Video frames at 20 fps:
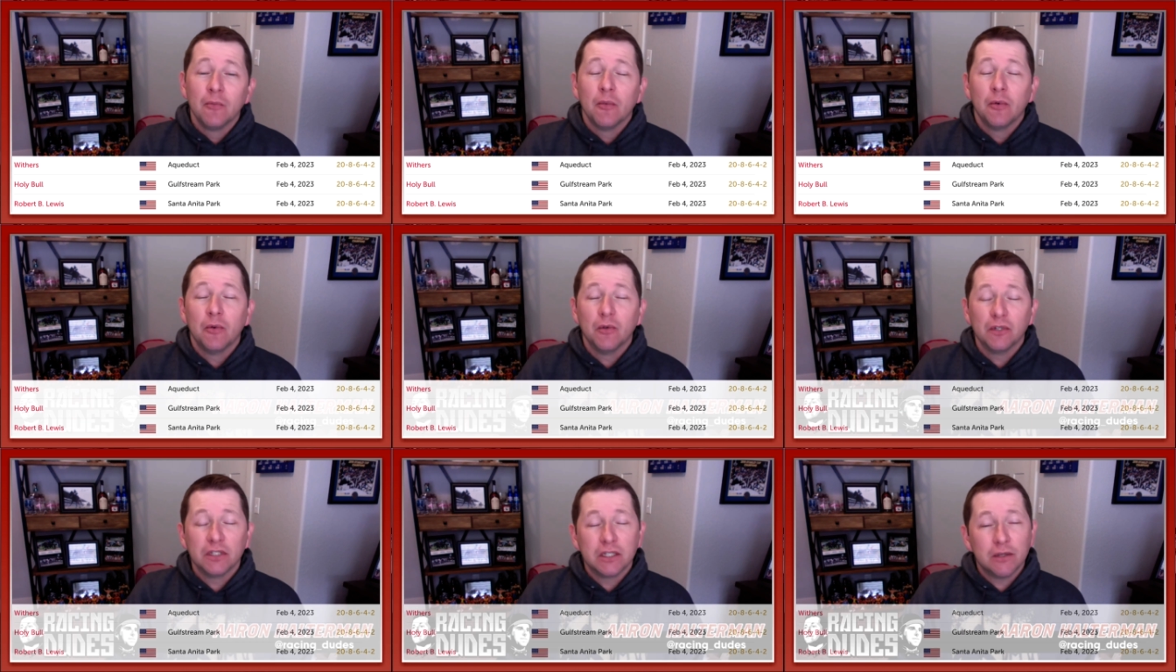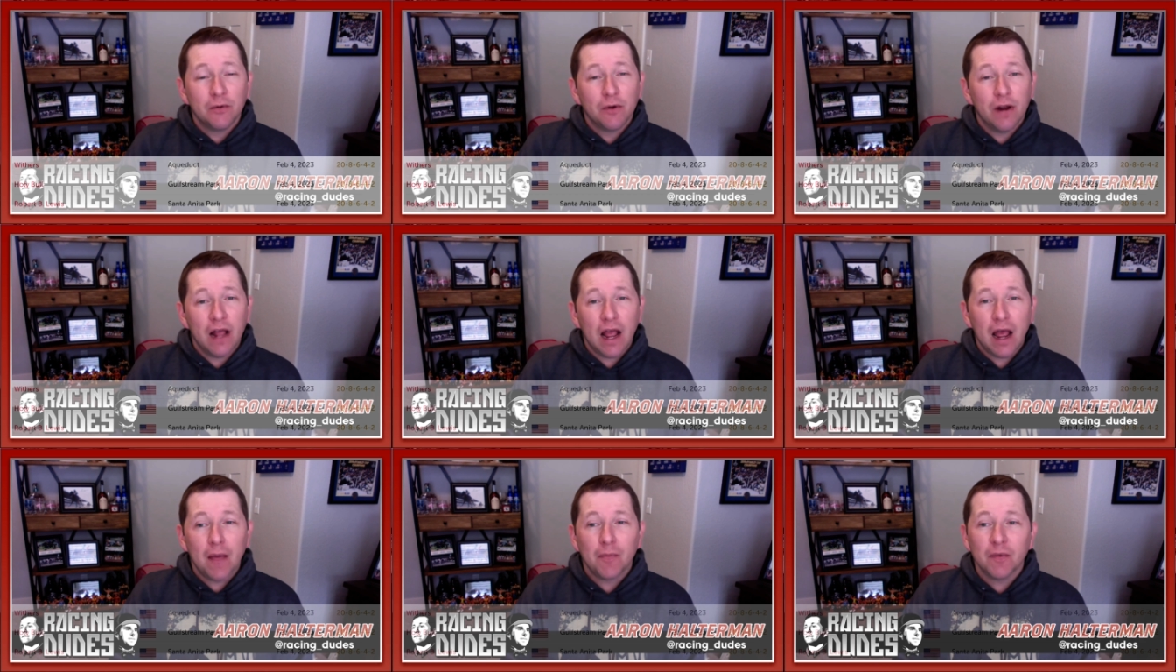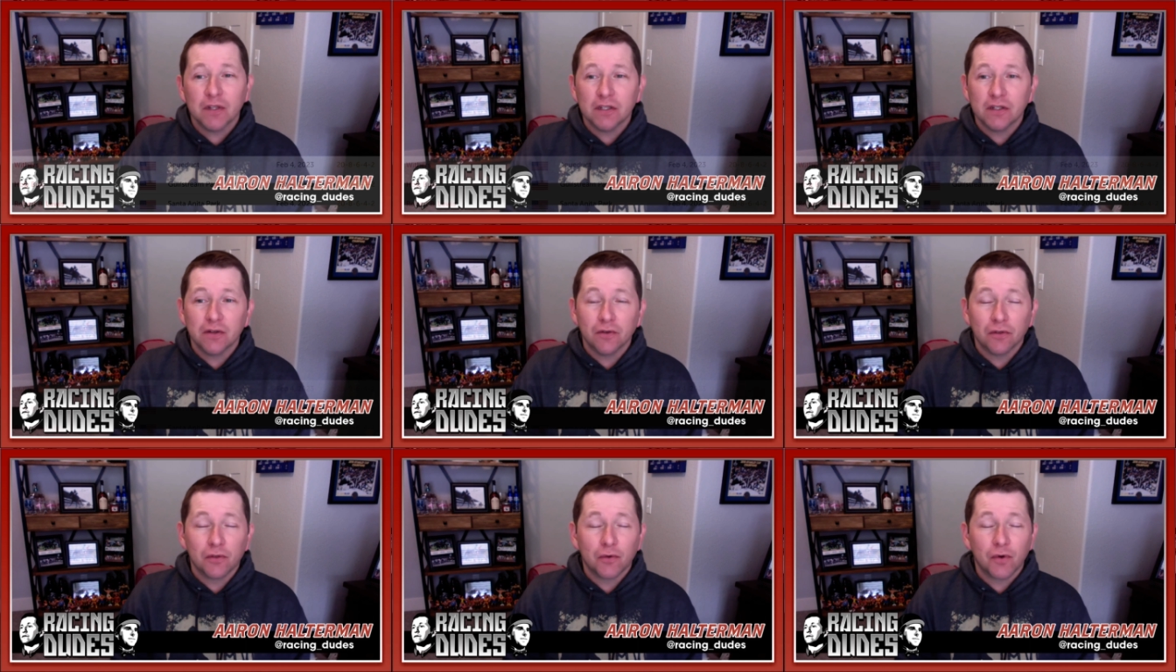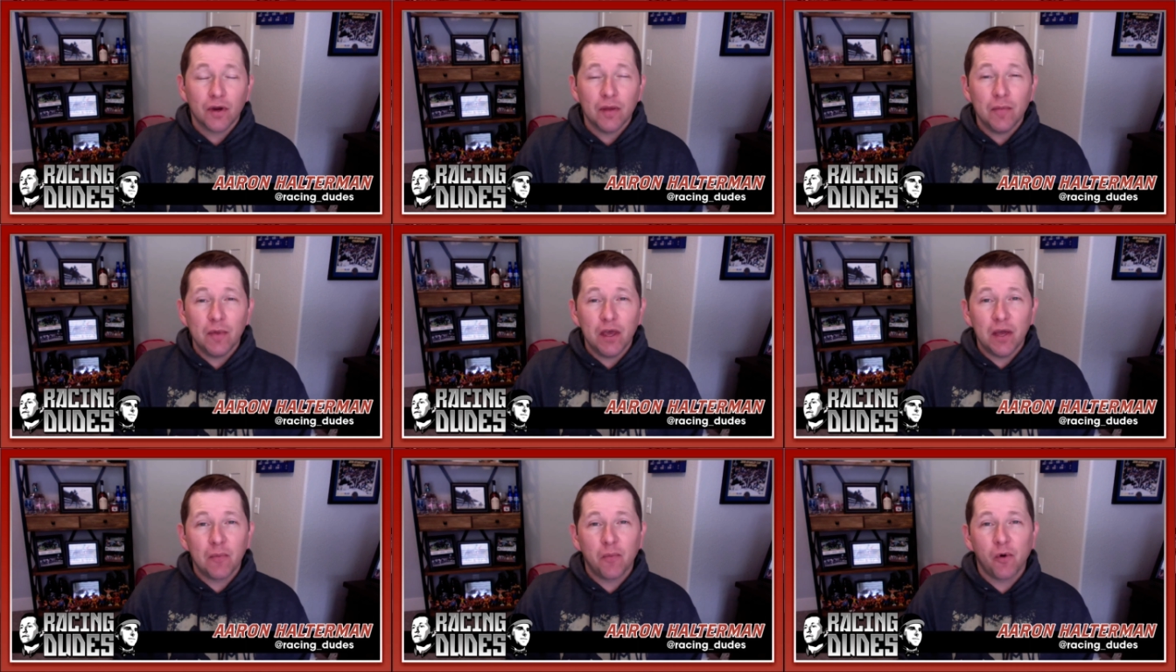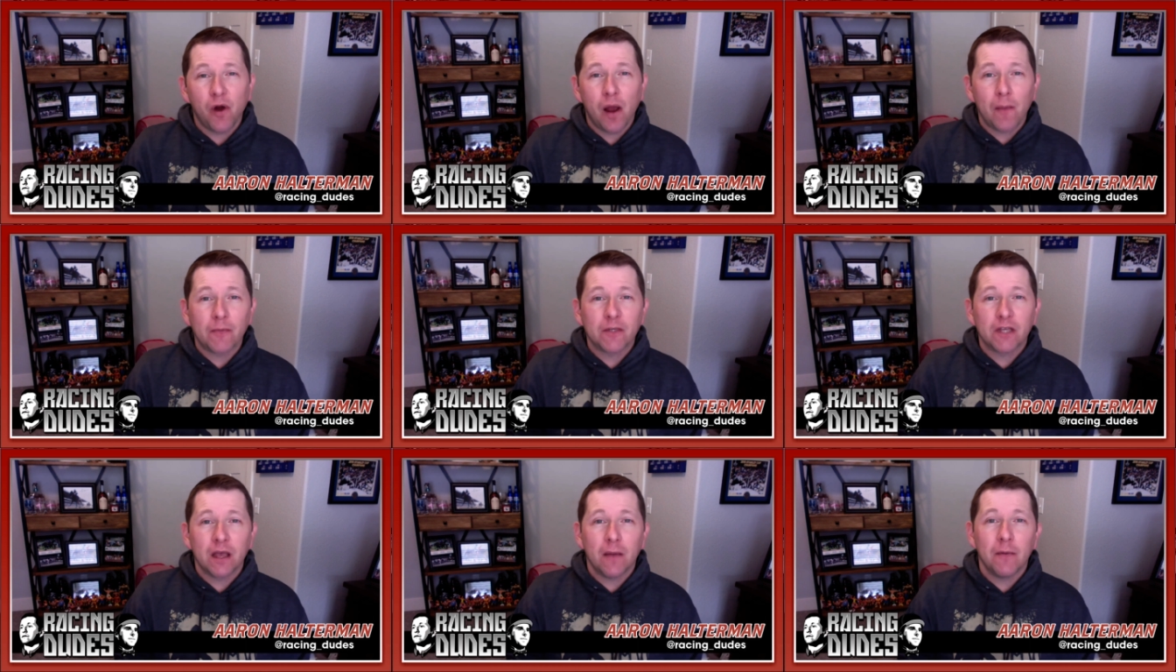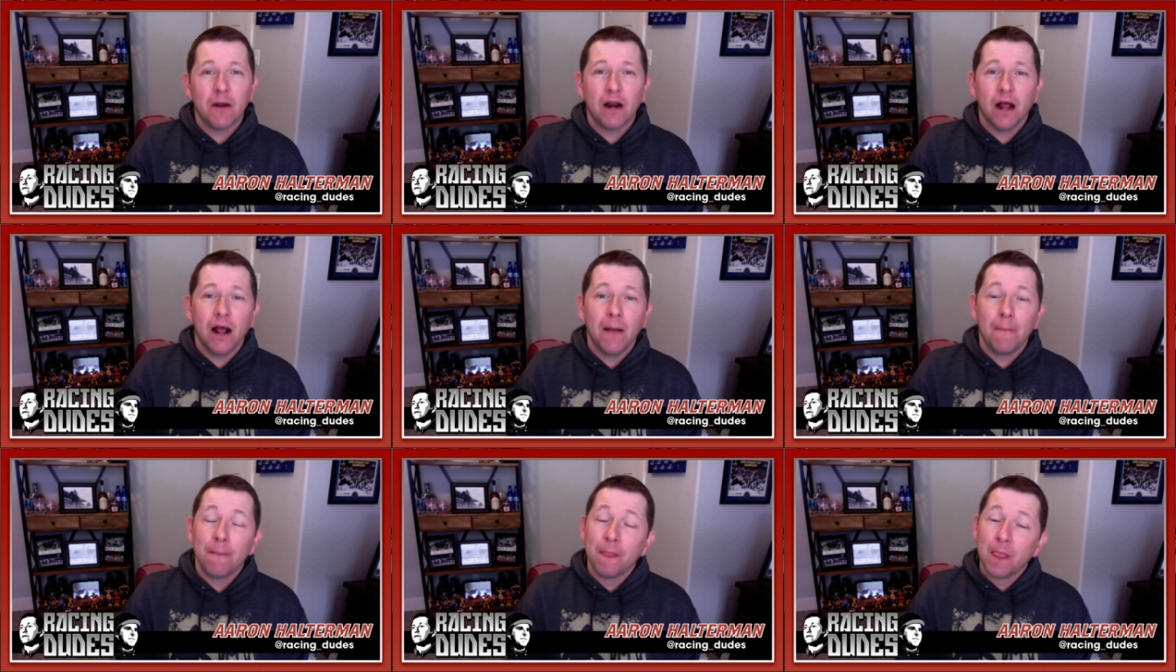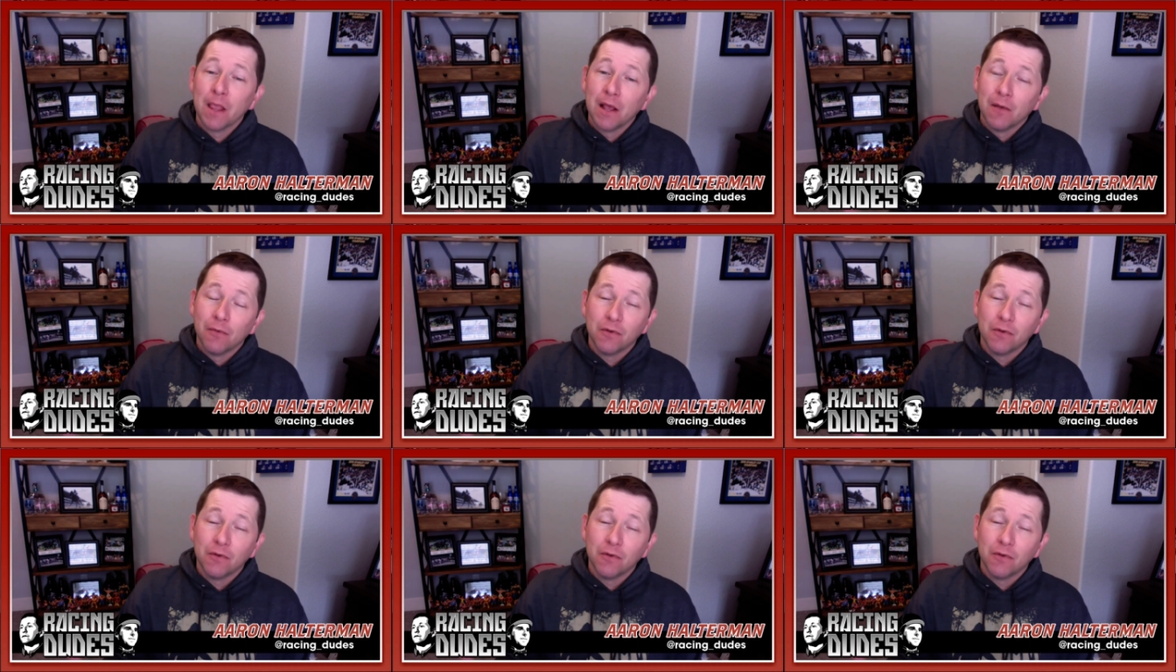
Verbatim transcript: We'll see what happens. So three big preps coming up.